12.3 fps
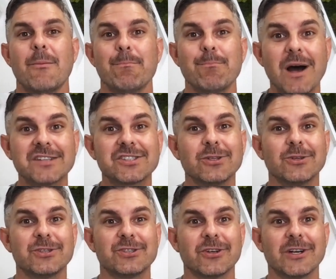Muscular
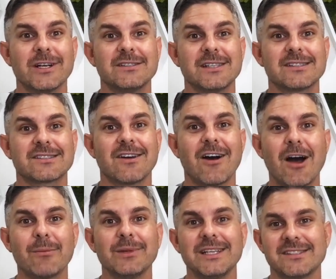endurance is
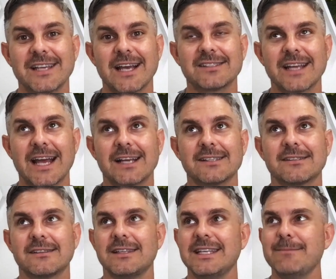commonly assessed
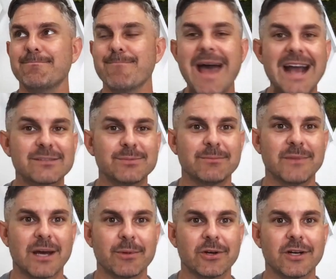as the maximum
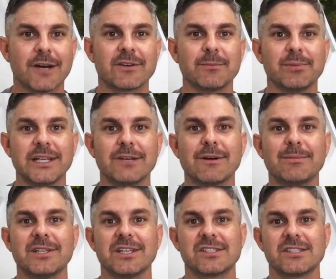number of completed
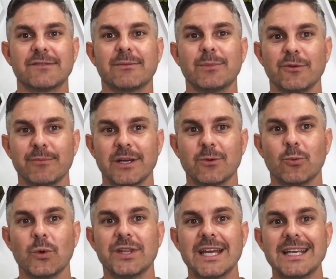repetitions of a movement
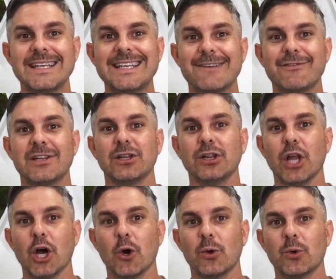with a given
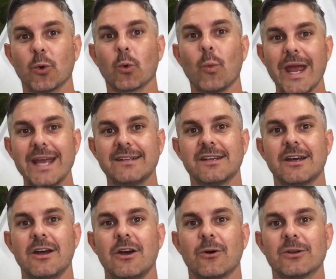load or weight
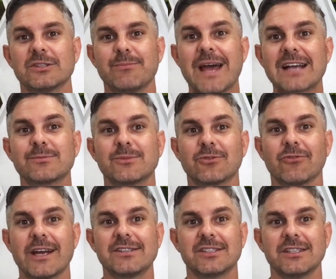whereas maximum
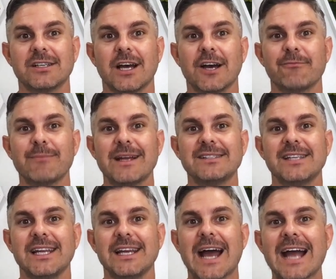duration of
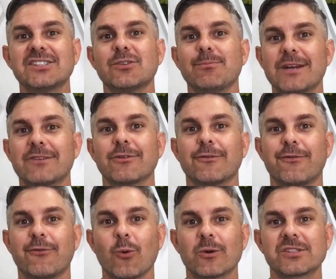maintaining isometric
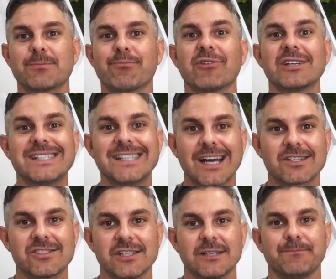force
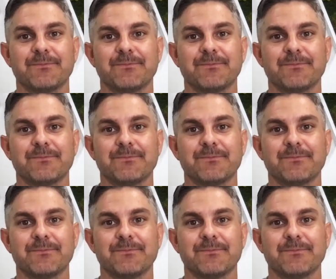production.